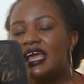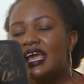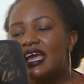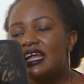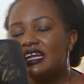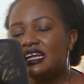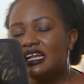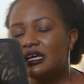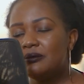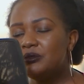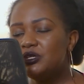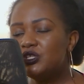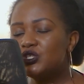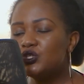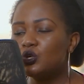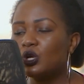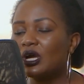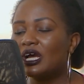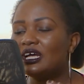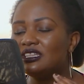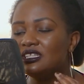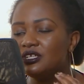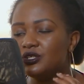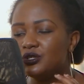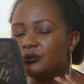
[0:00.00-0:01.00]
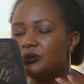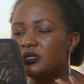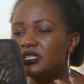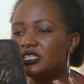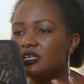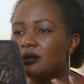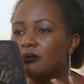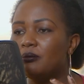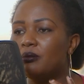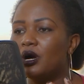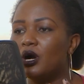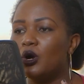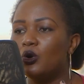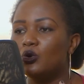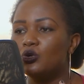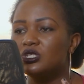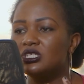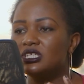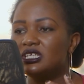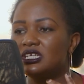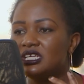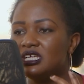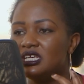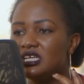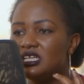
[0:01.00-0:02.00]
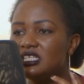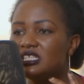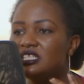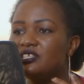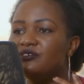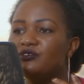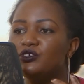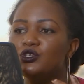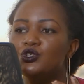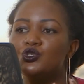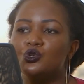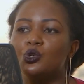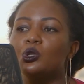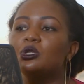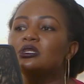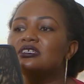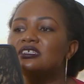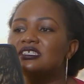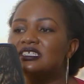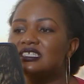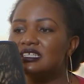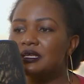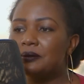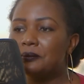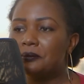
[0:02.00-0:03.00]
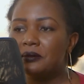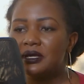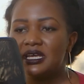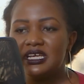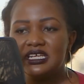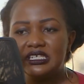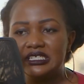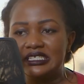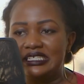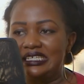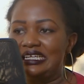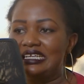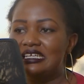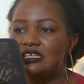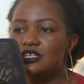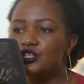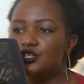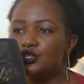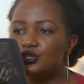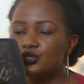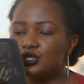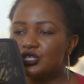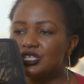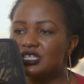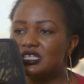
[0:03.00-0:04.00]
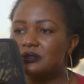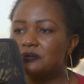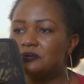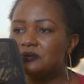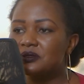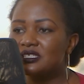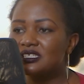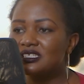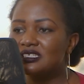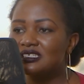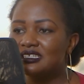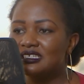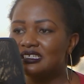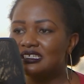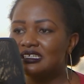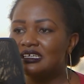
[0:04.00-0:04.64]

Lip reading: And let me talk a little bit about individualism in relationships.